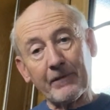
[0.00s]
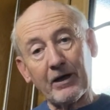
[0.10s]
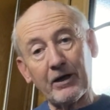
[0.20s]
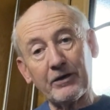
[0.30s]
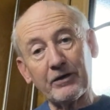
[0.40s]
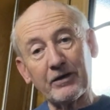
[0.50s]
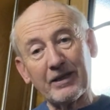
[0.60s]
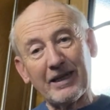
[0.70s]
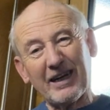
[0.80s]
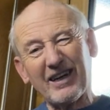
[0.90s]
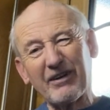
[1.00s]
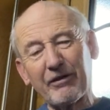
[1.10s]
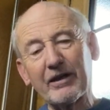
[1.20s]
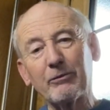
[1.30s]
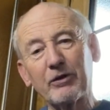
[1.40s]
and I
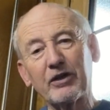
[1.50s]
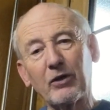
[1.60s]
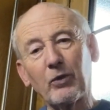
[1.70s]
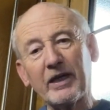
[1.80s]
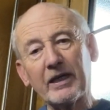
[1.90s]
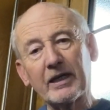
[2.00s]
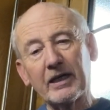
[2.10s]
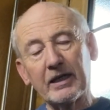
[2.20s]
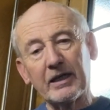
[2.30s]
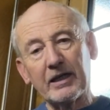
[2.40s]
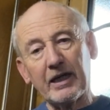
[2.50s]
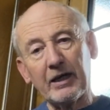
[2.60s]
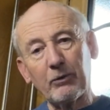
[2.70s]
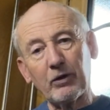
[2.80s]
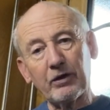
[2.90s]
reckon within a week
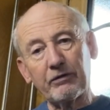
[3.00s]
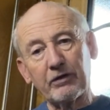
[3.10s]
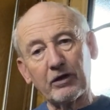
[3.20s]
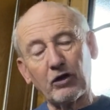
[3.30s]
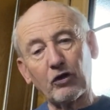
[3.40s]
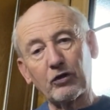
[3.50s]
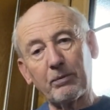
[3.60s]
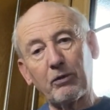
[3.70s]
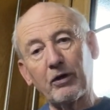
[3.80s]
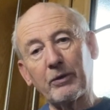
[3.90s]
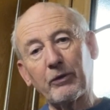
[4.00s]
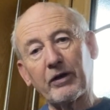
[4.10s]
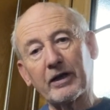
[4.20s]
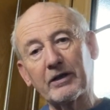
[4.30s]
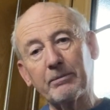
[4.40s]
it will have got to a point where
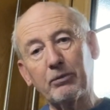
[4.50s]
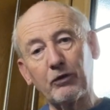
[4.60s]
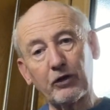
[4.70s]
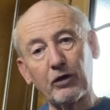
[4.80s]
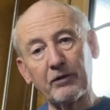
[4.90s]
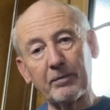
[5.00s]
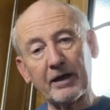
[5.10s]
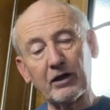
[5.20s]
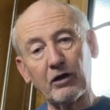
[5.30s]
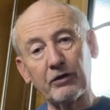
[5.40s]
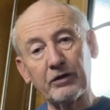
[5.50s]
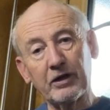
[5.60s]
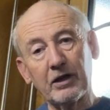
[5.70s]
I can put the cover back on,